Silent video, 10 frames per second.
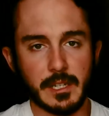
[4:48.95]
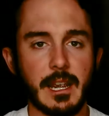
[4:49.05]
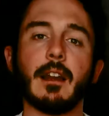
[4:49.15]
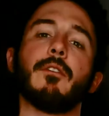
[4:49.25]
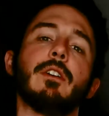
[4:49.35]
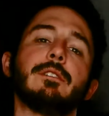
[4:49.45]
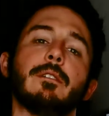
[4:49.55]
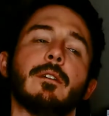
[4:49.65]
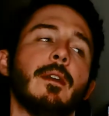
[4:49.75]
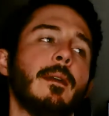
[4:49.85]
to sacrifice
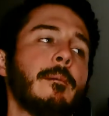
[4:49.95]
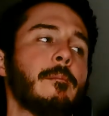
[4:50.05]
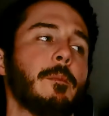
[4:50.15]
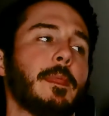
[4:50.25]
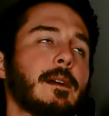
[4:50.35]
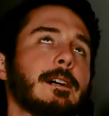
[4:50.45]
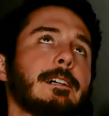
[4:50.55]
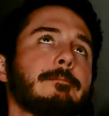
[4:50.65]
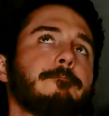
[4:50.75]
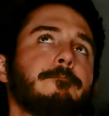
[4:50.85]
here? But